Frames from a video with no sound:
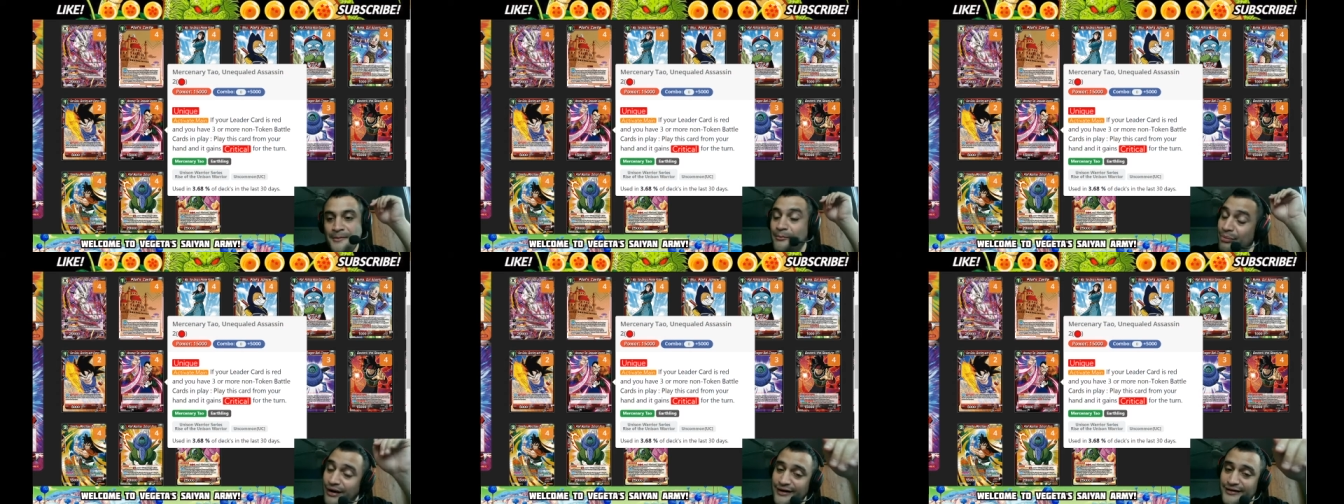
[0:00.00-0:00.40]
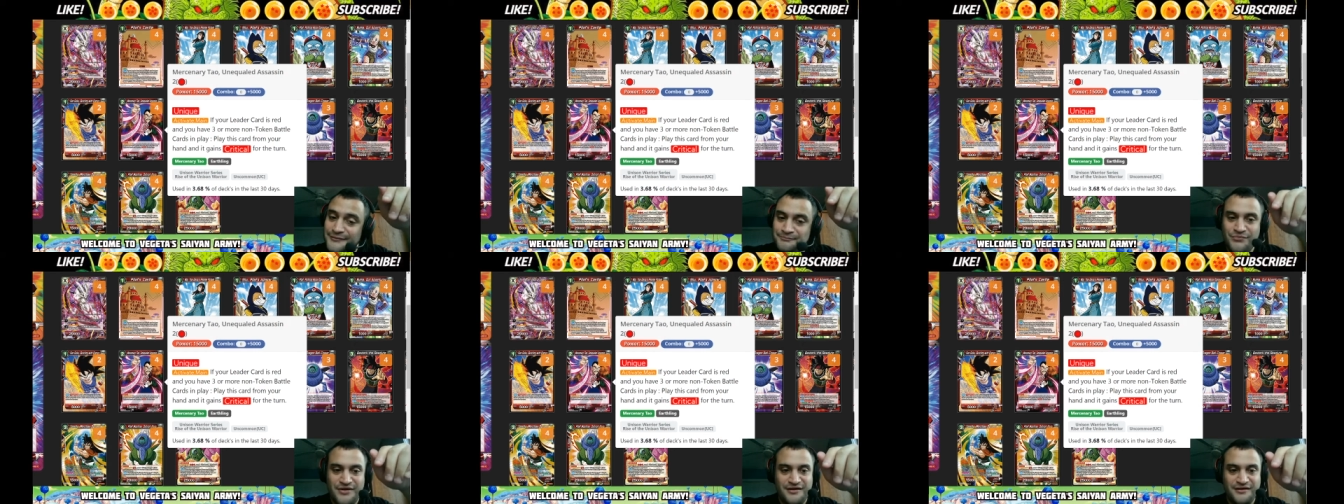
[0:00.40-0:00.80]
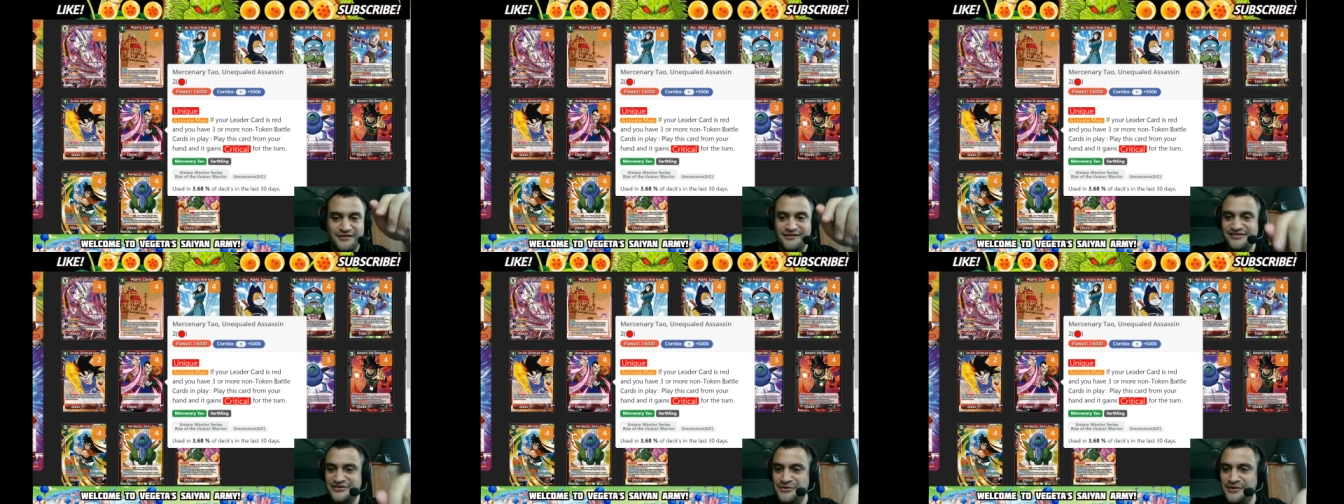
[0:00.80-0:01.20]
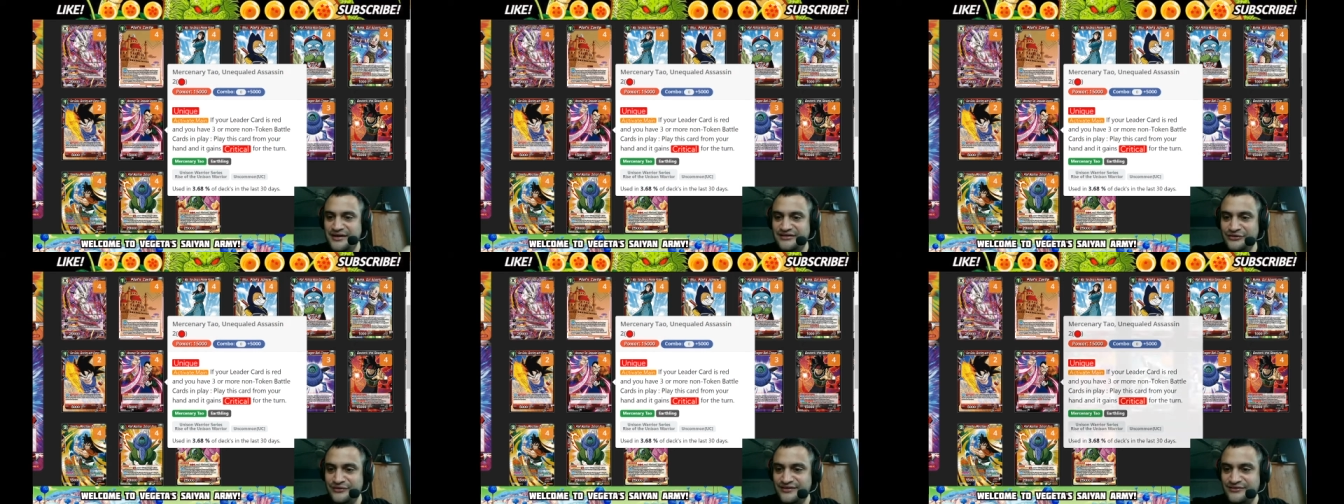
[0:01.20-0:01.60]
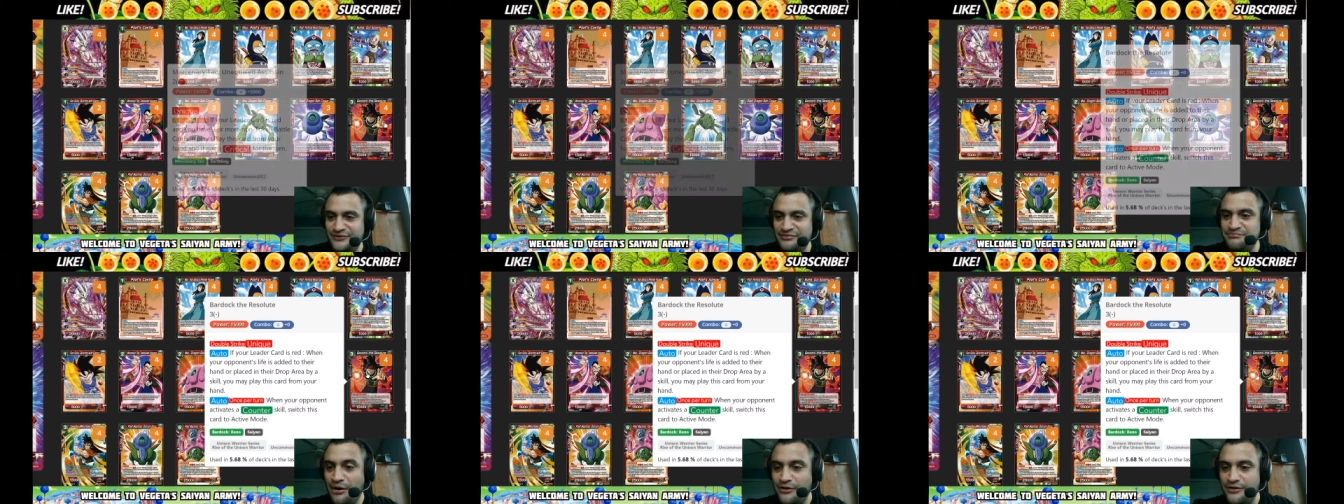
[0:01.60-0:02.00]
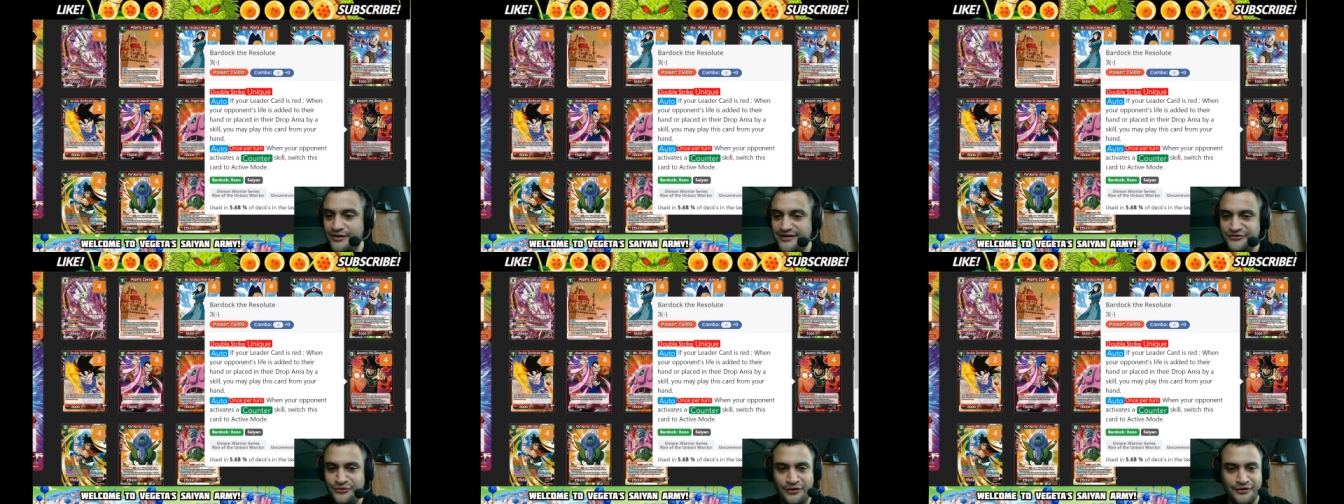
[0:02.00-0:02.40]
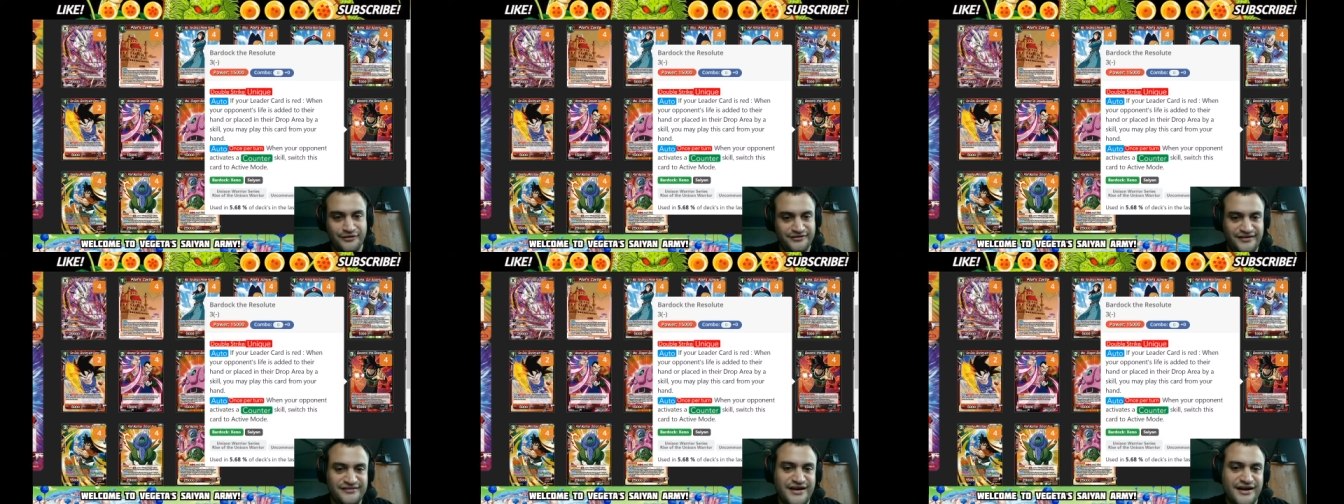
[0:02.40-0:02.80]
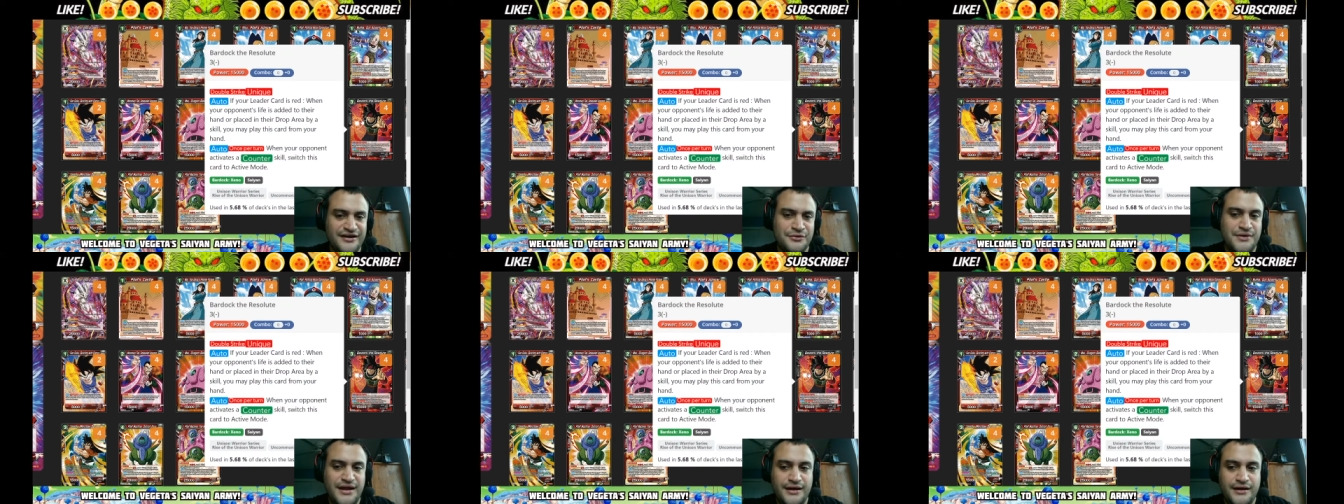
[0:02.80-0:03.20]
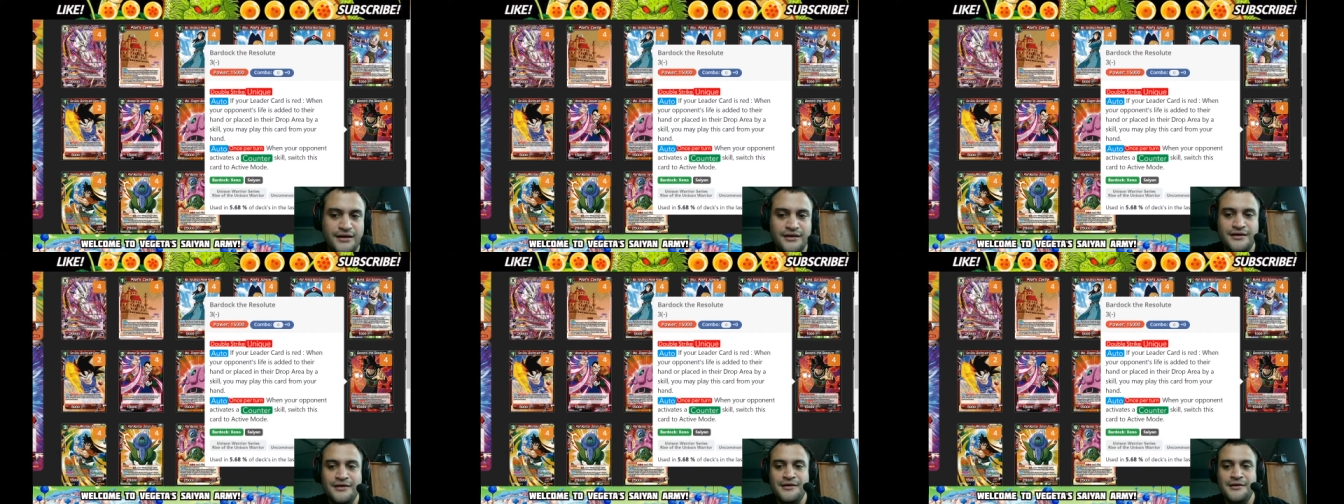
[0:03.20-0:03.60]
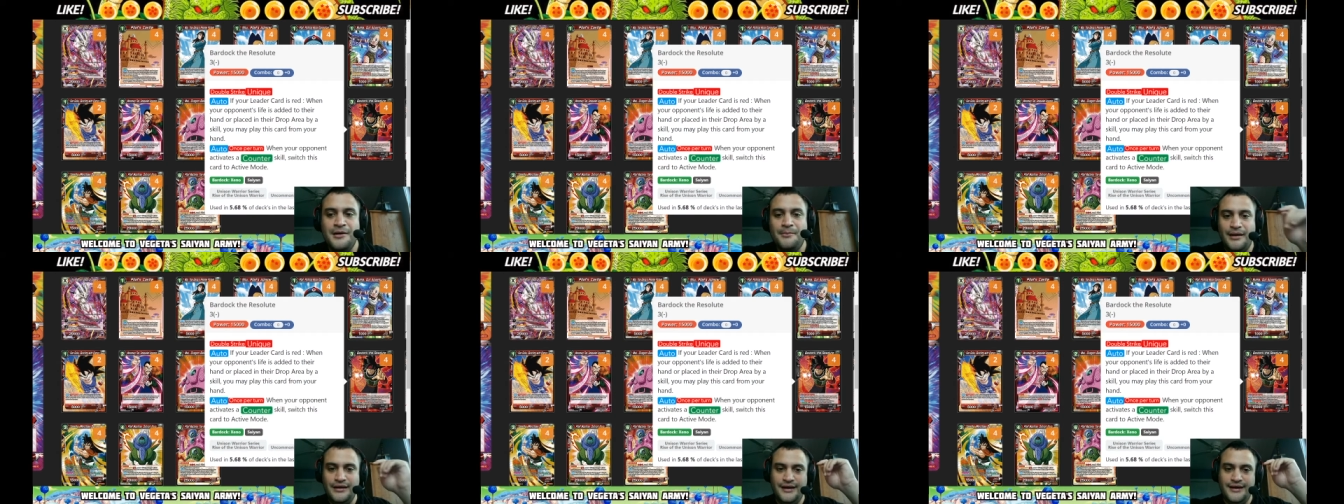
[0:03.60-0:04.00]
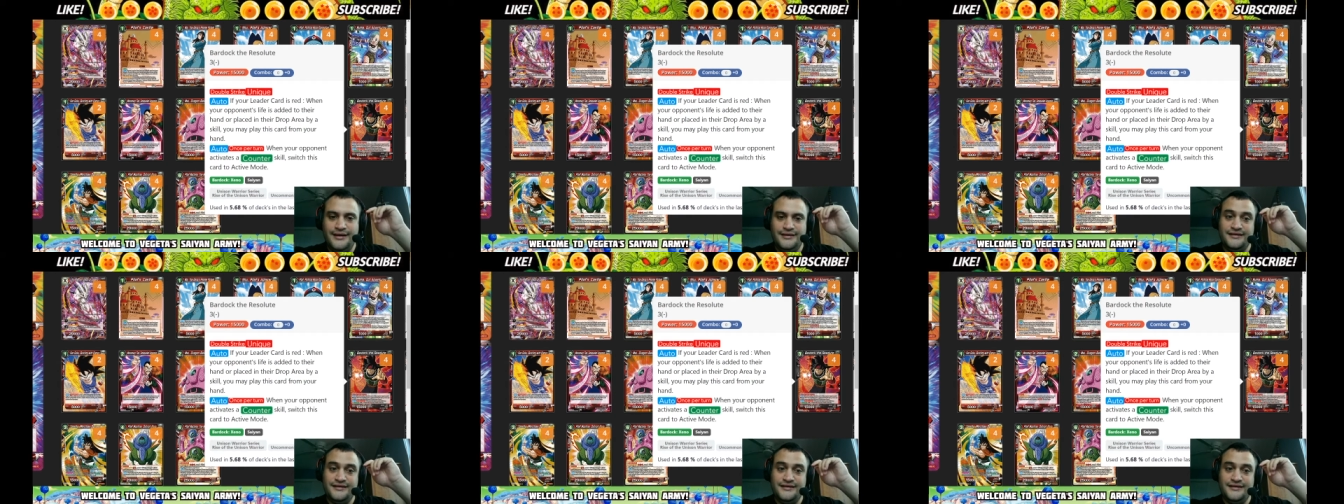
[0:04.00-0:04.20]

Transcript: But you can do this with Bardock as well because he's got unique. But like,